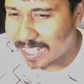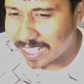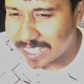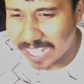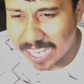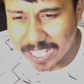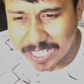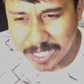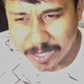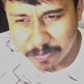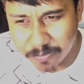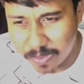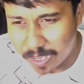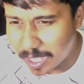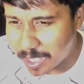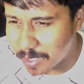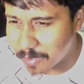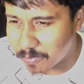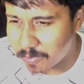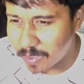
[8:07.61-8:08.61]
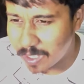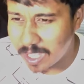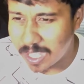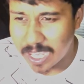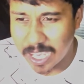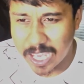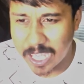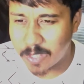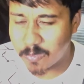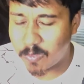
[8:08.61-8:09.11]
knight e5,
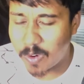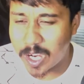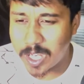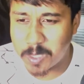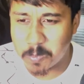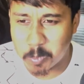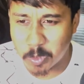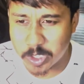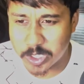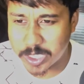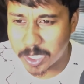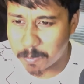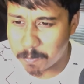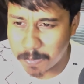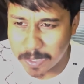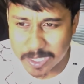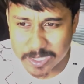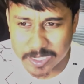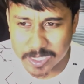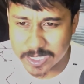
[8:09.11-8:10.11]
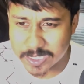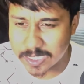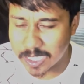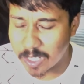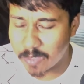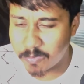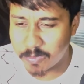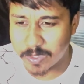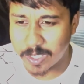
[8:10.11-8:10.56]
and white position plays itself